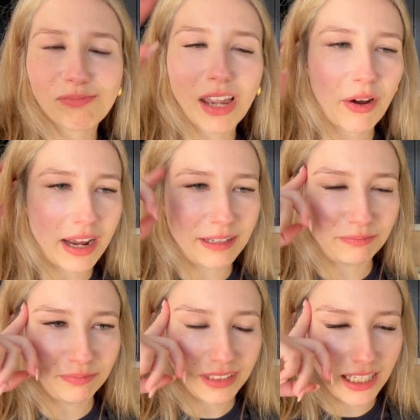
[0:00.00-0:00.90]
Okay,
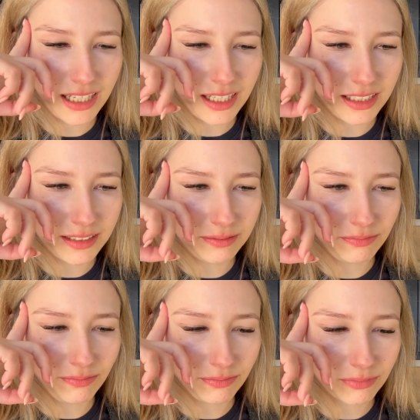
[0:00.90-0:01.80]

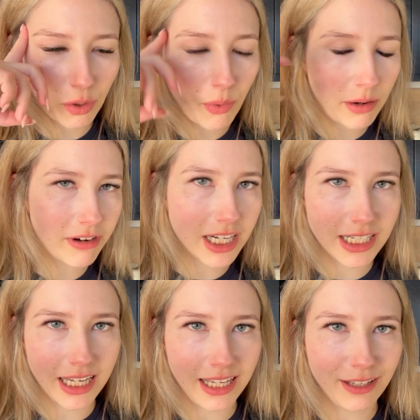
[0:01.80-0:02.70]
when I'm ready
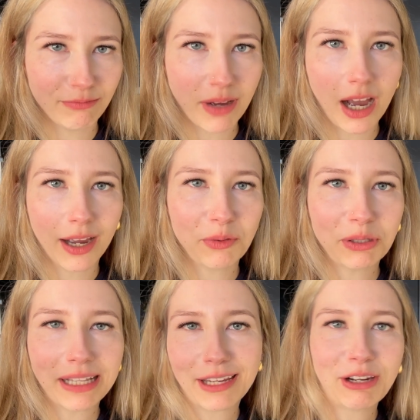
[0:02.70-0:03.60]
to eat, I will
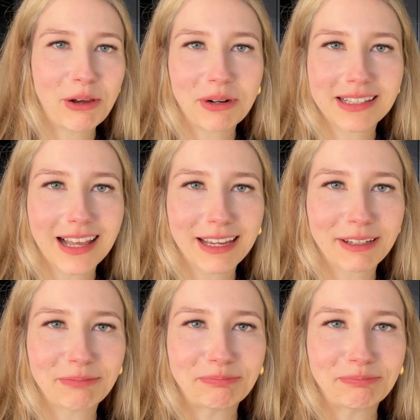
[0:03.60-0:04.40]
let you know what it's like.